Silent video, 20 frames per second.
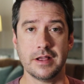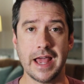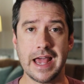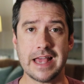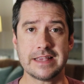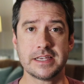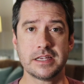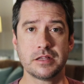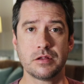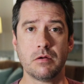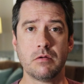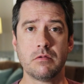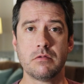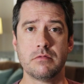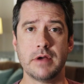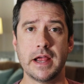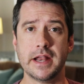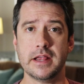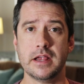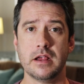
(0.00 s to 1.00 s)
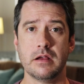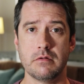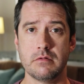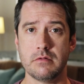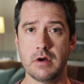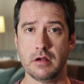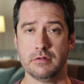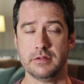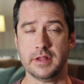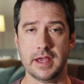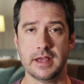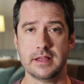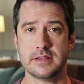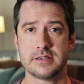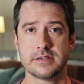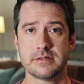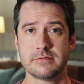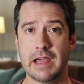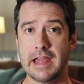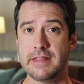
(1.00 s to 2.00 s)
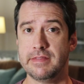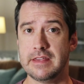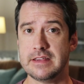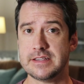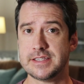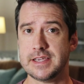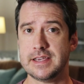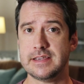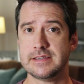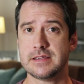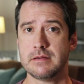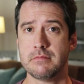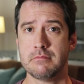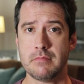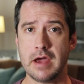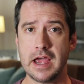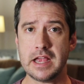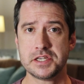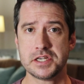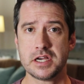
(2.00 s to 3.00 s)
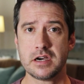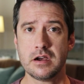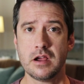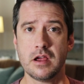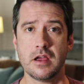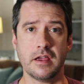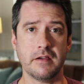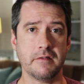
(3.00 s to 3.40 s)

as it already rotates and this is a major